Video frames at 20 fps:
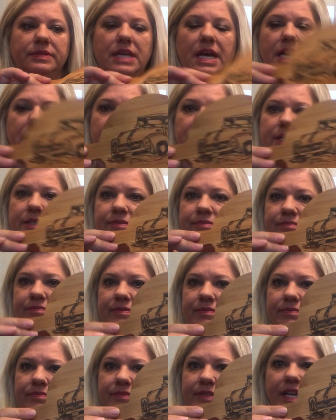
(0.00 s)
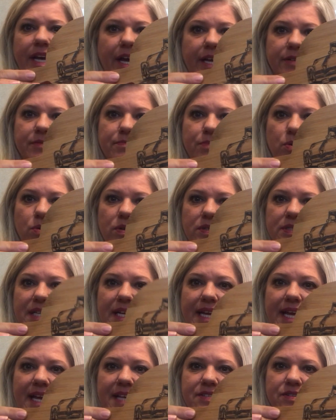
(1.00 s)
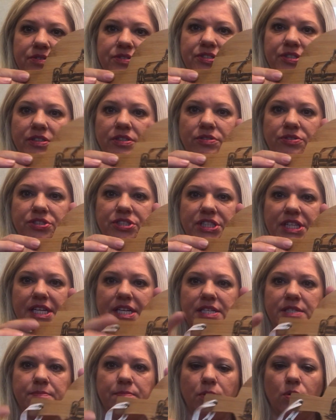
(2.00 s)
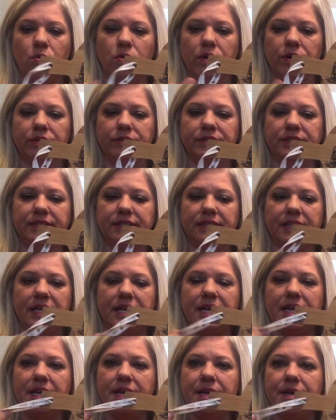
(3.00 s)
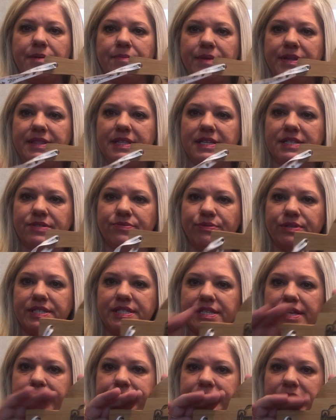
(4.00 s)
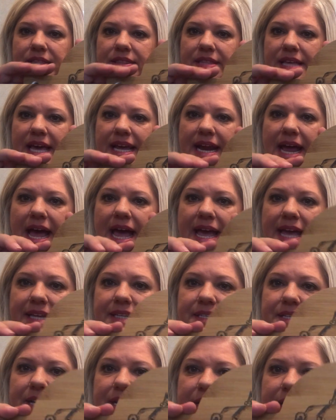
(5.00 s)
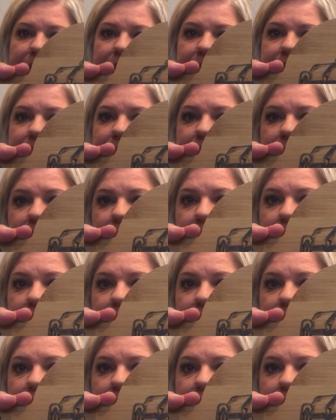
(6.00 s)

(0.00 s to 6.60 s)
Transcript: cutting boards, I guess, or little cheese boards. But this was something that I had done.